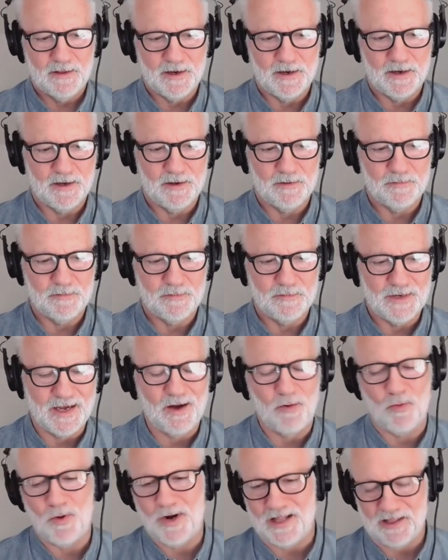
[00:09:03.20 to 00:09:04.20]

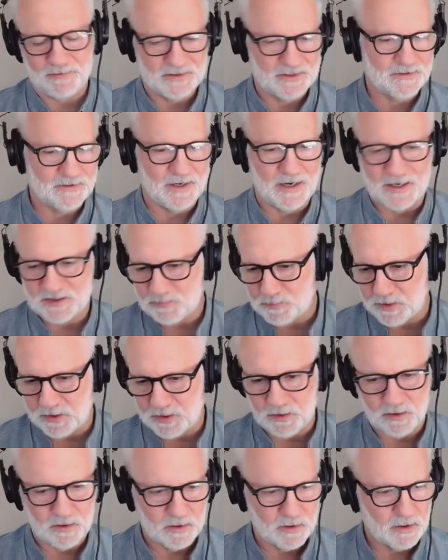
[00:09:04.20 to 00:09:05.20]
not while I was at the
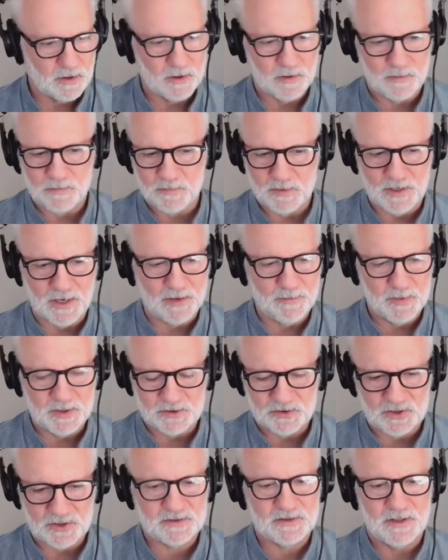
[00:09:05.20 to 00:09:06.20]
hospital or not,
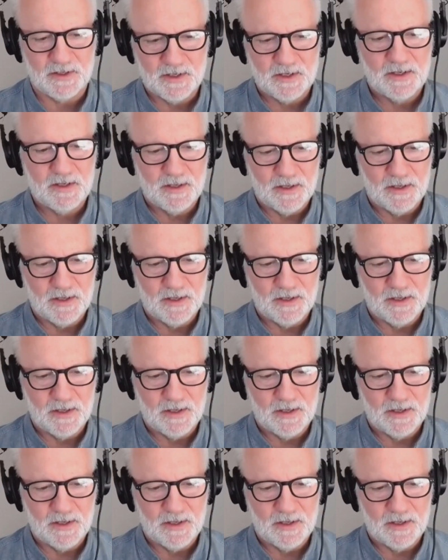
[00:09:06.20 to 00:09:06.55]
but just